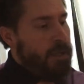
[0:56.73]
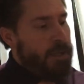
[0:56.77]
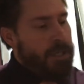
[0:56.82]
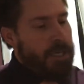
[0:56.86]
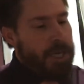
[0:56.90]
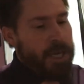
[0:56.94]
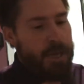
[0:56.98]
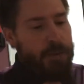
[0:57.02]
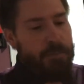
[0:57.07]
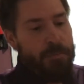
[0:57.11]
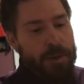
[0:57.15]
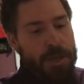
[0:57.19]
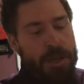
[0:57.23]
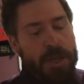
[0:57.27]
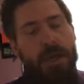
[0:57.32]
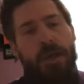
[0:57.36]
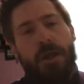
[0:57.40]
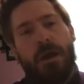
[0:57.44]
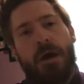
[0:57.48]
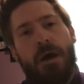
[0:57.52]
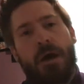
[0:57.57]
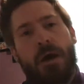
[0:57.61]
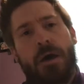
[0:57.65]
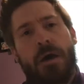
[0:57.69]
came in.
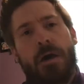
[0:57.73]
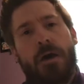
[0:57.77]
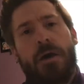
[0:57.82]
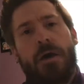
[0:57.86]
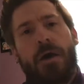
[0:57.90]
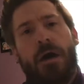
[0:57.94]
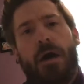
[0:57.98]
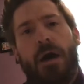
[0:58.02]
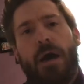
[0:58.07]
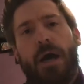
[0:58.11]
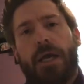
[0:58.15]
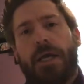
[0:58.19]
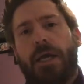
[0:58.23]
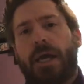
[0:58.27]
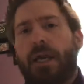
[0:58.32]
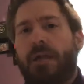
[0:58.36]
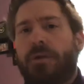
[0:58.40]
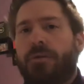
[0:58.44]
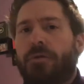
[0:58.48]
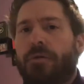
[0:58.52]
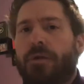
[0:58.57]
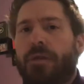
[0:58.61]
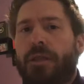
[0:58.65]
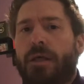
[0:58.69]
I got
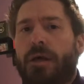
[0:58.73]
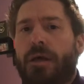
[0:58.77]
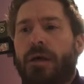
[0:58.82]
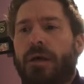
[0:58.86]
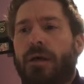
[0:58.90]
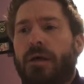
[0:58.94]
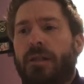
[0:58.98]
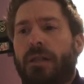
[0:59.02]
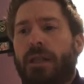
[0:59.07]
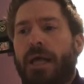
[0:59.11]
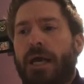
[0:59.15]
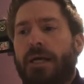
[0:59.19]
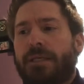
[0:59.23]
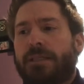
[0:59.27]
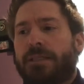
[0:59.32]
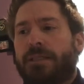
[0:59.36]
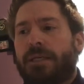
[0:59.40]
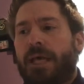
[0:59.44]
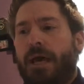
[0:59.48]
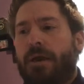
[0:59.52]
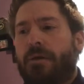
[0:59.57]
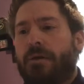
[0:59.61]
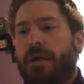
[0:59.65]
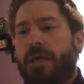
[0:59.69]
it during the last
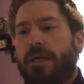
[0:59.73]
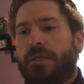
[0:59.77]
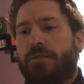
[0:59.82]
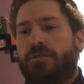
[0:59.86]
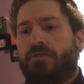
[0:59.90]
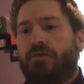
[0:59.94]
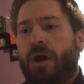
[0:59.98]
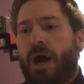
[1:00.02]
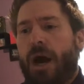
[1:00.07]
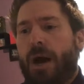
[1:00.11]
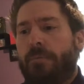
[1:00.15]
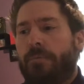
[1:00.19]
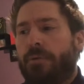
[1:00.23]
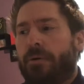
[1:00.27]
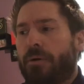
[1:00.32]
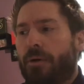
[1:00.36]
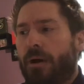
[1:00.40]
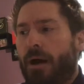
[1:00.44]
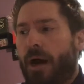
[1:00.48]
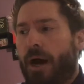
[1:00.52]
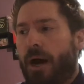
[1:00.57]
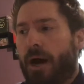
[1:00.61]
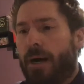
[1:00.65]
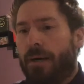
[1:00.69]
Saturday's drop,
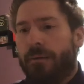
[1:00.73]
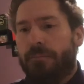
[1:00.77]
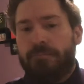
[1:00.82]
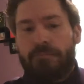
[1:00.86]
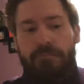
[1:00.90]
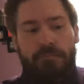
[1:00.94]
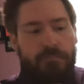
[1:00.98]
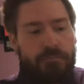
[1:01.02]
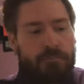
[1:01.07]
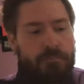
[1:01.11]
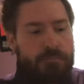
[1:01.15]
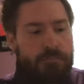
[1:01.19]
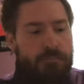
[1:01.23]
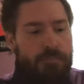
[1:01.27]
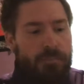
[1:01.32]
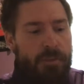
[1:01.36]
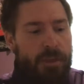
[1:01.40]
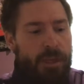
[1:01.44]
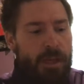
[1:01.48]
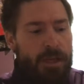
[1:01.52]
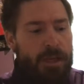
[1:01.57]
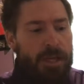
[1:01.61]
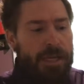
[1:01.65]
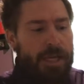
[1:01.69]

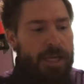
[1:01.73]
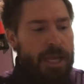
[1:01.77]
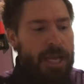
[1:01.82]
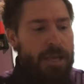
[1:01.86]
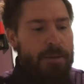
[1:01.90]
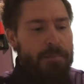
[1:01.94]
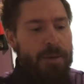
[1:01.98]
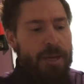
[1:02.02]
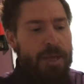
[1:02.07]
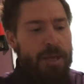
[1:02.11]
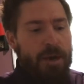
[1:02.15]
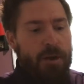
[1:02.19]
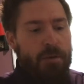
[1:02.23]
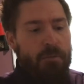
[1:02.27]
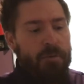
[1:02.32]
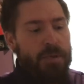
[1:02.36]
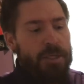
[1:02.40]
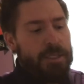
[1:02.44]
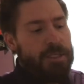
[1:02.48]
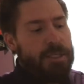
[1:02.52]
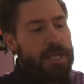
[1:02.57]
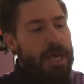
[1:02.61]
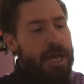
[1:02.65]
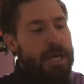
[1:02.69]
and it came in on
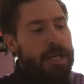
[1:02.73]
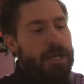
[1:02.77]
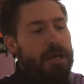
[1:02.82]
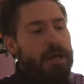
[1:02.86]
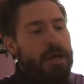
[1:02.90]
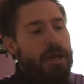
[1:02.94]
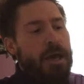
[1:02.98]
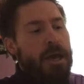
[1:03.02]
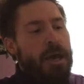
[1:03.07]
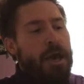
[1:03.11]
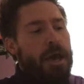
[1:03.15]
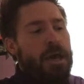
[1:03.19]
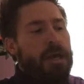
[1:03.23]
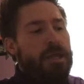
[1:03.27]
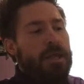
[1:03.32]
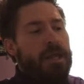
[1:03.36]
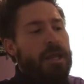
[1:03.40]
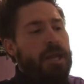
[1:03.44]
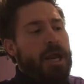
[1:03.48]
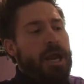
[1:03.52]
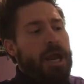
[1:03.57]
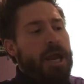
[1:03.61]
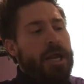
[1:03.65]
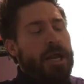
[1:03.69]
Wednesday. And
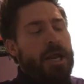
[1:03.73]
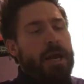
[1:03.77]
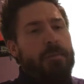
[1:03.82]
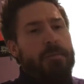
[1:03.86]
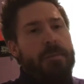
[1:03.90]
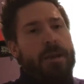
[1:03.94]
then I